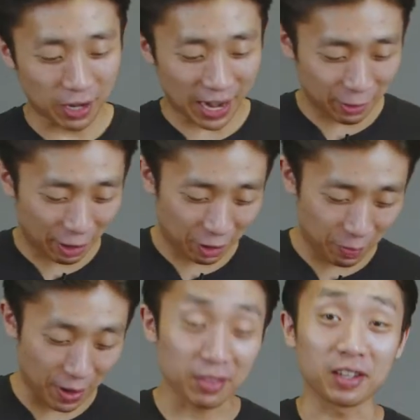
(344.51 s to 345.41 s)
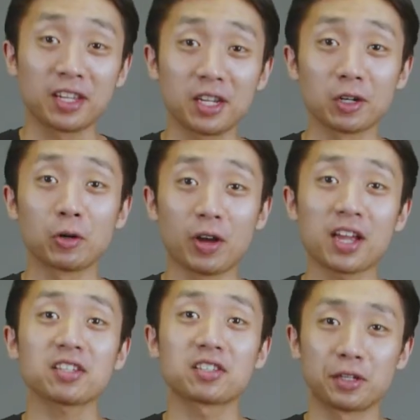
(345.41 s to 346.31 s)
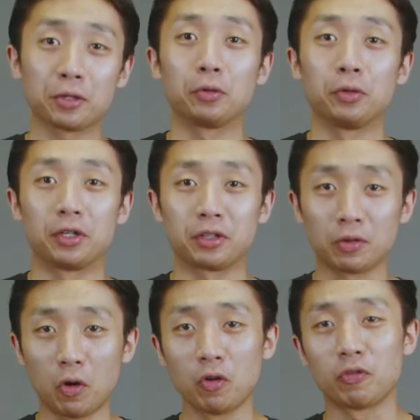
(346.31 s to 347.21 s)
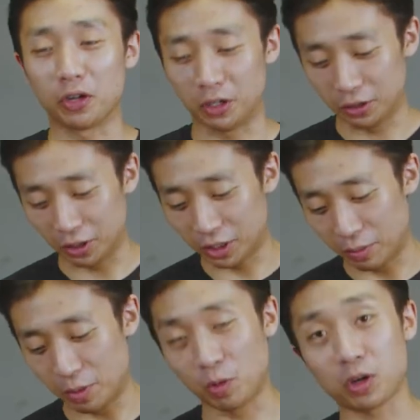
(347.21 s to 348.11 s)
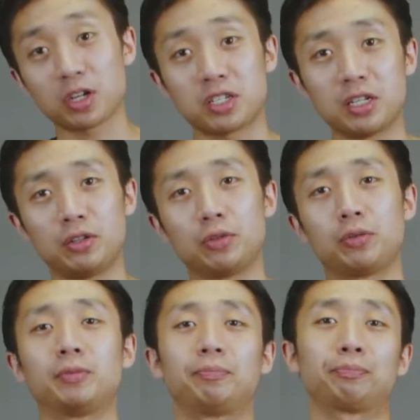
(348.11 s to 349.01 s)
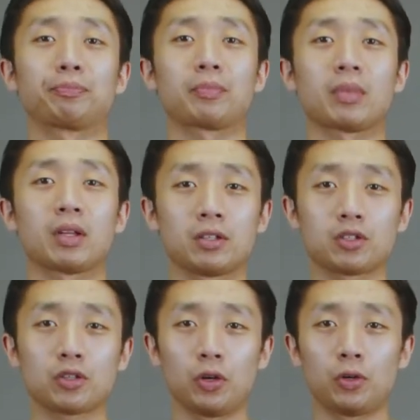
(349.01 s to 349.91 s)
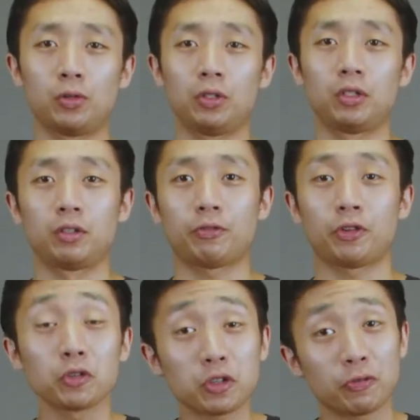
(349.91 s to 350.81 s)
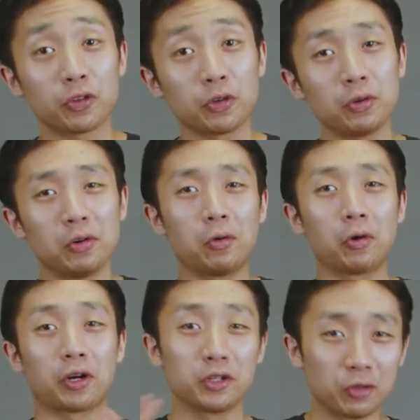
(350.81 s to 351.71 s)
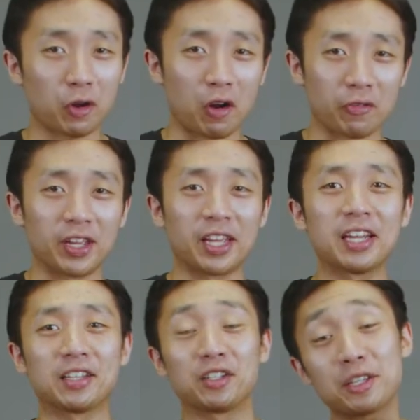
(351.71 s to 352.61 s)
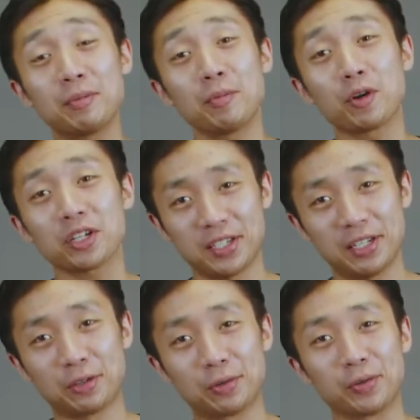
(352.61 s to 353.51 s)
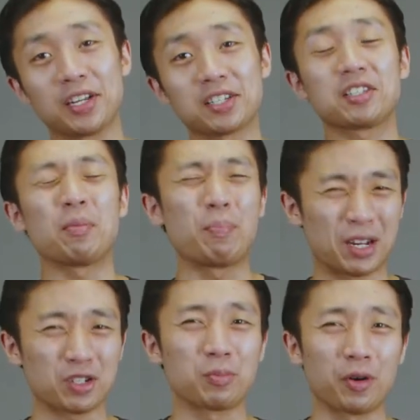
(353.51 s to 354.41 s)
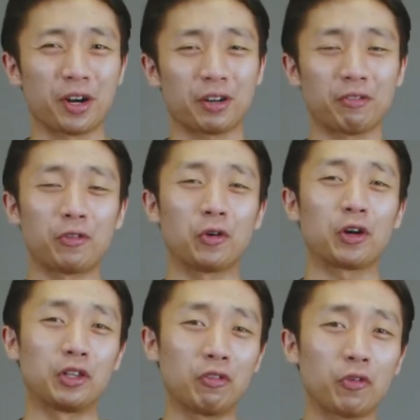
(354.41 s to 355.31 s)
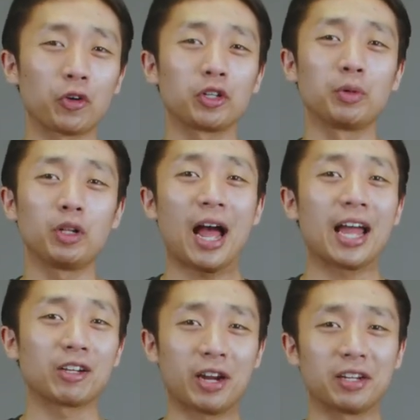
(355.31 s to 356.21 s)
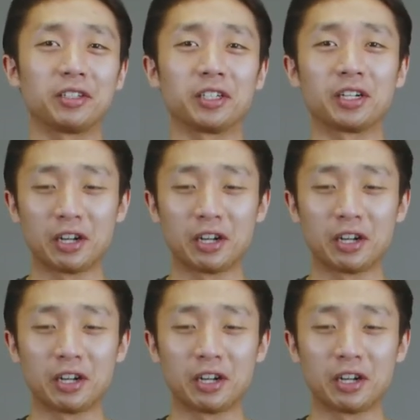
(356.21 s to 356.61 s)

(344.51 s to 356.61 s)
I recommend the Hero S01 over the Timimor C2? So, for those of you who are new to coffee, the Timimor C2 is the benchmark for an affordable hand grinder.